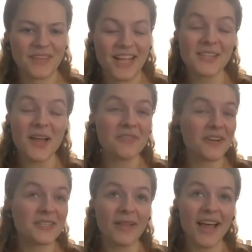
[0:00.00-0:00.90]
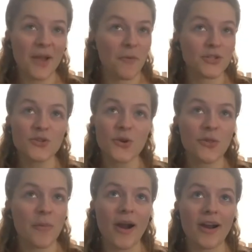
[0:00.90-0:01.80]
It's a lot of fun to play once you know
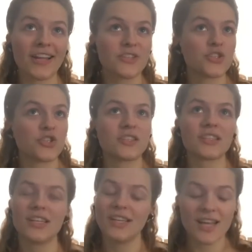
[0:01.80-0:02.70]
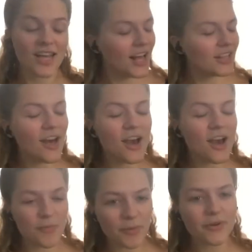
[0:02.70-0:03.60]
the part. It's just a lot of
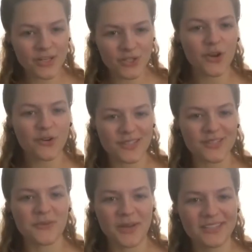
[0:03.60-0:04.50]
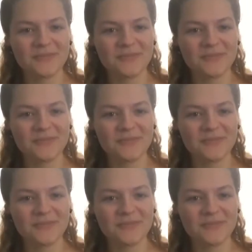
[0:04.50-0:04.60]
preparation goes into it.